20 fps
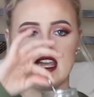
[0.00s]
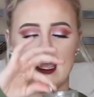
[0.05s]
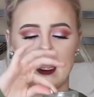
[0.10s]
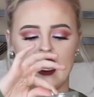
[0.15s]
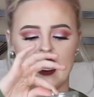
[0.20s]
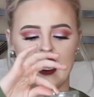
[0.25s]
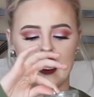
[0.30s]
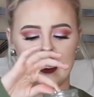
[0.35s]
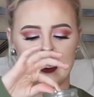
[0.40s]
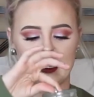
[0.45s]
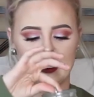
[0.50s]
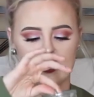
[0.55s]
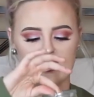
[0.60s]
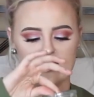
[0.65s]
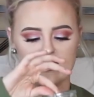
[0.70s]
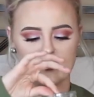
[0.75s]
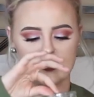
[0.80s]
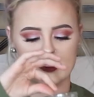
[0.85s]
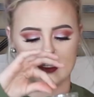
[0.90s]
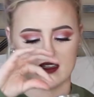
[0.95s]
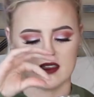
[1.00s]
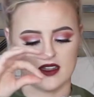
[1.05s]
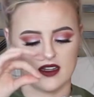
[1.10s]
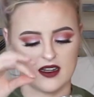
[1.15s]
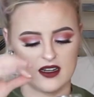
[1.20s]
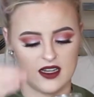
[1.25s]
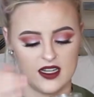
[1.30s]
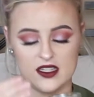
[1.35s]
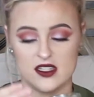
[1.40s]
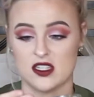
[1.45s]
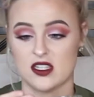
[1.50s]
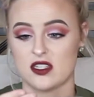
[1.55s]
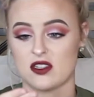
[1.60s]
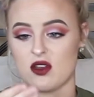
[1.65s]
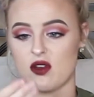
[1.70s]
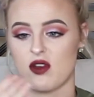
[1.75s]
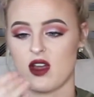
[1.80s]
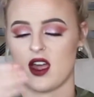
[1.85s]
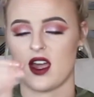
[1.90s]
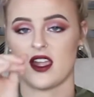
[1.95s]
And I use what's on there. It's
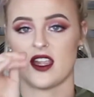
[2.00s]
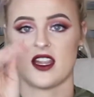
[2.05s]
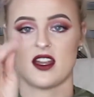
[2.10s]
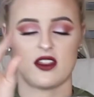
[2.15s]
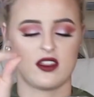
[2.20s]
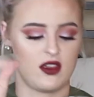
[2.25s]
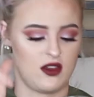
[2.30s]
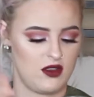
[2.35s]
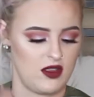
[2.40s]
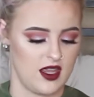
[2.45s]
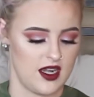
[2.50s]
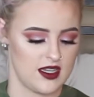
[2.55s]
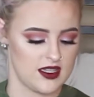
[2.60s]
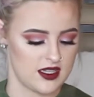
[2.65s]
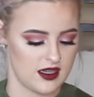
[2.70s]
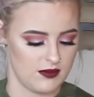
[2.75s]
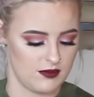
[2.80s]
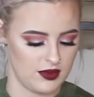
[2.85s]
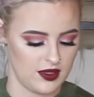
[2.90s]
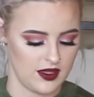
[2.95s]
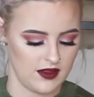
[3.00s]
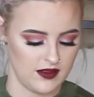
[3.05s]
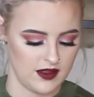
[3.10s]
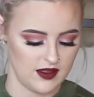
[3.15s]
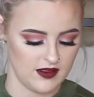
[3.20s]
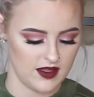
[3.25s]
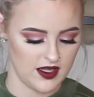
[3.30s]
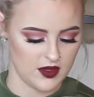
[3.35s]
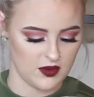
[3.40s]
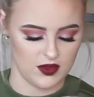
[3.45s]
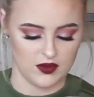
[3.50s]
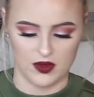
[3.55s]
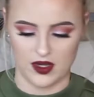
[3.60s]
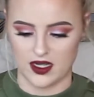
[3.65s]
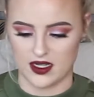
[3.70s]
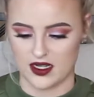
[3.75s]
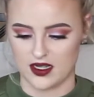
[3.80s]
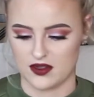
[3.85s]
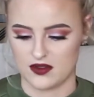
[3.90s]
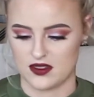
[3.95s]
so hot here though that it's completely liquid
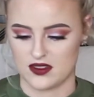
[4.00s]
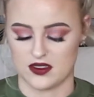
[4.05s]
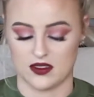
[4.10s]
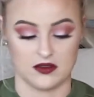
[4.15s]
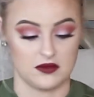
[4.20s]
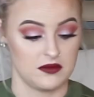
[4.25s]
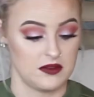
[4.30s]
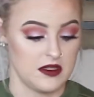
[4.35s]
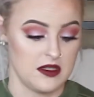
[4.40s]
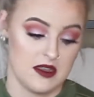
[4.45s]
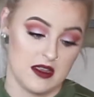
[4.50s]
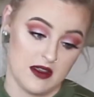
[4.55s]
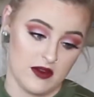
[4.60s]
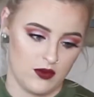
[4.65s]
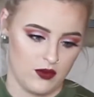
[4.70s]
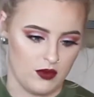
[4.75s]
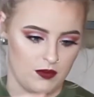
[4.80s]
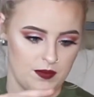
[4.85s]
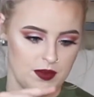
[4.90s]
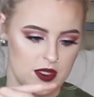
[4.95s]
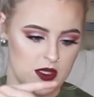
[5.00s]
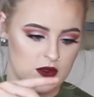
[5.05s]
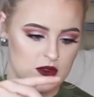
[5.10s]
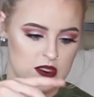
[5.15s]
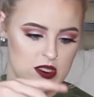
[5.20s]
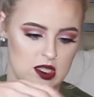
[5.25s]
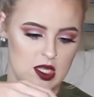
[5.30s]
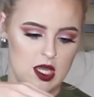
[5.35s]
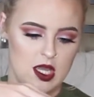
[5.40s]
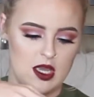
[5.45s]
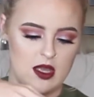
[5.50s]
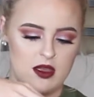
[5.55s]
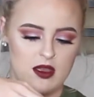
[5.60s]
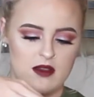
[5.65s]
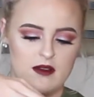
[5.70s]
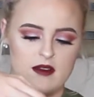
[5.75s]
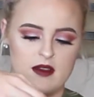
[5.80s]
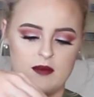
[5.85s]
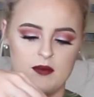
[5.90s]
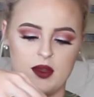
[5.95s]
right now, so won't be using
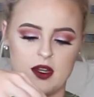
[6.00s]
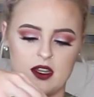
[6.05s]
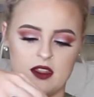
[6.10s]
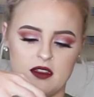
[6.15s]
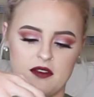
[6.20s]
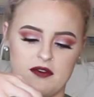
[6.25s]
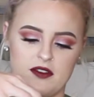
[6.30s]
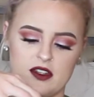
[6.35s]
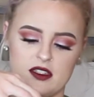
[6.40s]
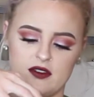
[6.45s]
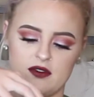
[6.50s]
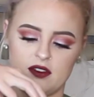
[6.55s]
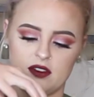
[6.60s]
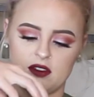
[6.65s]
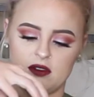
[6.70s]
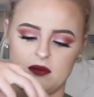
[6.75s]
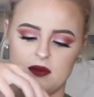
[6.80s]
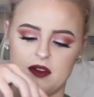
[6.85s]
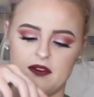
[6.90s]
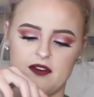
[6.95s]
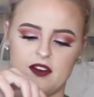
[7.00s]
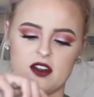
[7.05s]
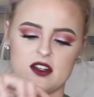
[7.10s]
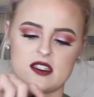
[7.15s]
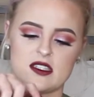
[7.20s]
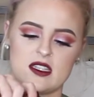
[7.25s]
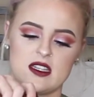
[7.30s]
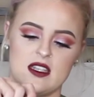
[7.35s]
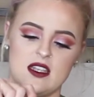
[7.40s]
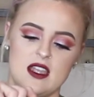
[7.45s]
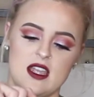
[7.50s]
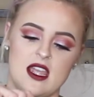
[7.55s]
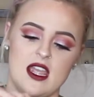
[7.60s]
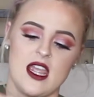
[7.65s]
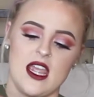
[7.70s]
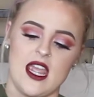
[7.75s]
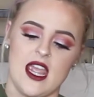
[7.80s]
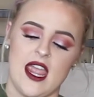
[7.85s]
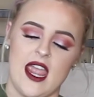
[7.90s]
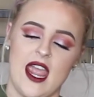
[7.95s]
that. Put it in the fridge for a little bit first.
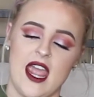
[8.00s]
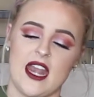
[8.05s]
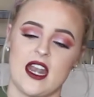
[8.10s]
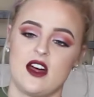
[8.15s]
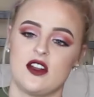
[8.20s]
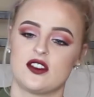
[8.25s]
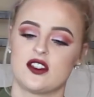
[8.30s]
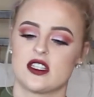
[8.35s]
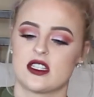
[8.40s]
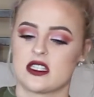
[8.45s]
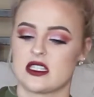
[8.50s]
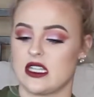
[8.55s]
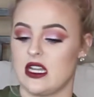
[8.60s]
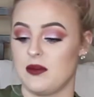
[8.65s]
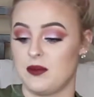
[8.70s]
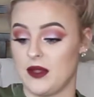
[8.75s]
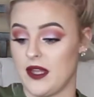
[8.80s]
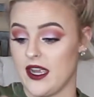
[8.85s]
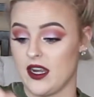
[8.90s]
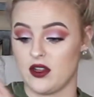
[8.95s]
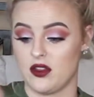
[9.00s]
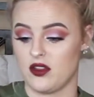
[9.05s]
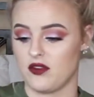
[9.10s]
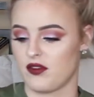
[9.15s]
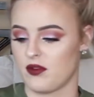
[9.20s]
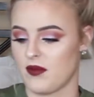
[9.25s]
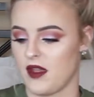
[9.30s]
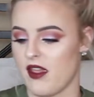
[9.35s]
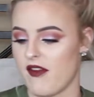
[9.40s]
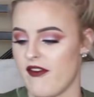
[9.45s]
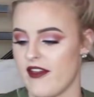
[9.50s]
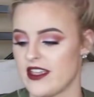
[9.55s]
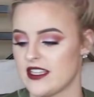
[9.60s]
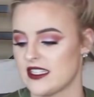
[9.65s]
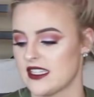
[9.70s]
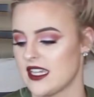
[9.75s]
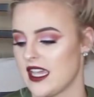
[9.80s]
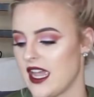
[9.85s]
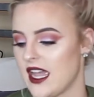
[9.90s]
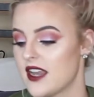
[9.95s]
And I'll just apply it all over my
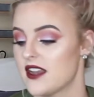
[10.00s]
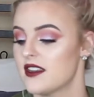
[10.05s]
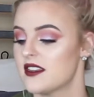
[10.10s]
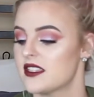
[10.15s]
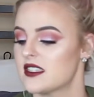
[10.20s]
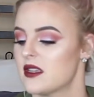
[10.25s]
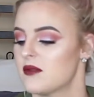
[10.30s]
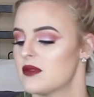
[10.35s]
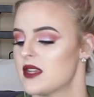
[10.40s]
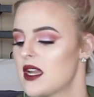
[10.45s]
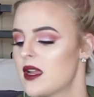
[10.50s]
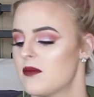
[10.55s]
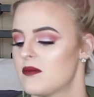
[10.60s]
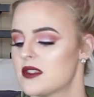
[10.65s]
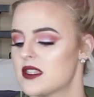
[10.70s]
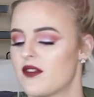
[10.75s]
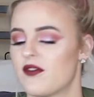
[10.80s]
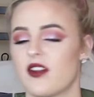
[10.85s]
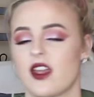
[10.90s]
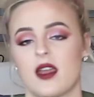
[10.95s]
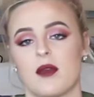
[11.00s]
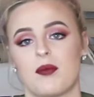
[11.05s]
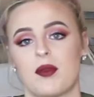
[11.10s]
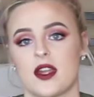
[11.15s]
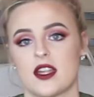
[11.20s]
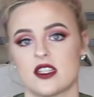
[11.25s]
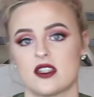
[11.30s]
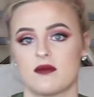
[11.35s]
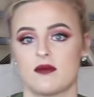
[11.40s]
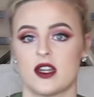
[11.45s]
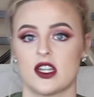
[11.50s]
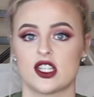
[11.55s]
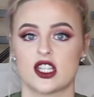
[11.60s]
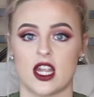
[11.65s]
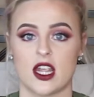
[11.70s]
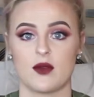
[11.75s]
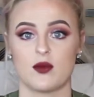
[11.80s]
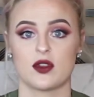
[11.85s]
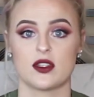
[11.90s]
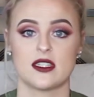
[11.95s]
face again. Sometimes if I apply too much,
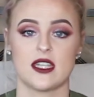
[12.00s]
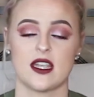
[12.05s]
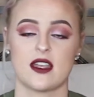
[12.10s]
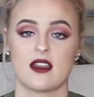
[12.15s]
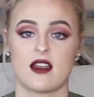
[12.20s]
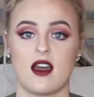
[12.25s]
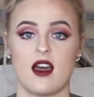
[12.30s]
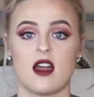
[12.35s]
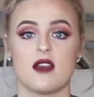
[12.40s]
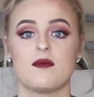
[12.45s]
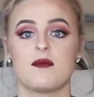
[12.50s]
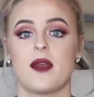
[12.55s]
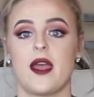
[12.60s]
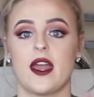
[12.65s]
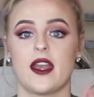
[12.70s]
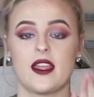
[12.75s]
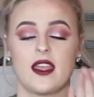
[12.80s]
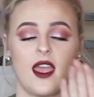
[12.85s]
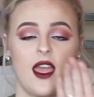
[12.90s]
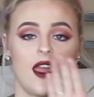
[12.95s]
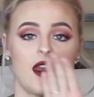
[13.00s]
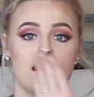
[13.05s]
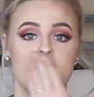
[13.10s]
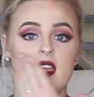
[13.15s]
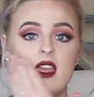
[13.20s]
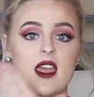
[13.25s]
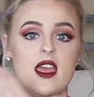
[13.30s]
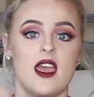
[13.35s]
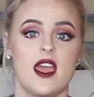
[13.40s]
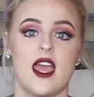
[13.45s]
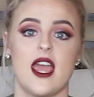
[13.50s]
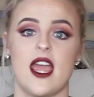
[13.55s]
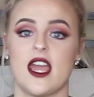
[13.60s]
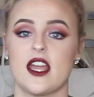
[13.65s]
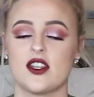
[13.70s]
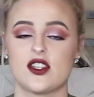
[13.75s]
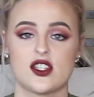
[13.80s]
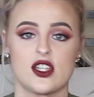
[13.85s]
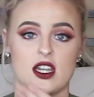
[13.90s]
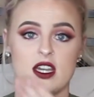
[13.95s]
I will take a cotton pad again
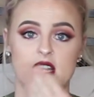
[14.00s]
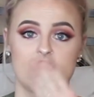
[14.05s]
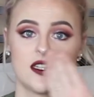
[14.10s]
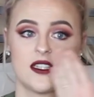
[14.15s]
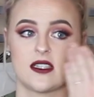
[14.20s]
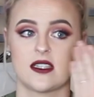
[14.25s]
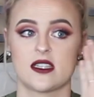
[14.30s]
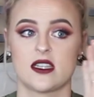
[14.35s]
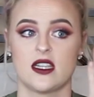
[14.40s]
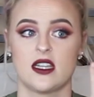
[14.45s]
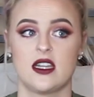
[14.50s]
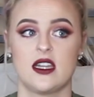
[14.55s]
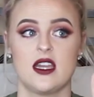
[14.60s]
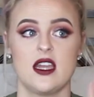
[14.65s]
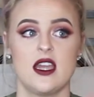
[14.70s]
and just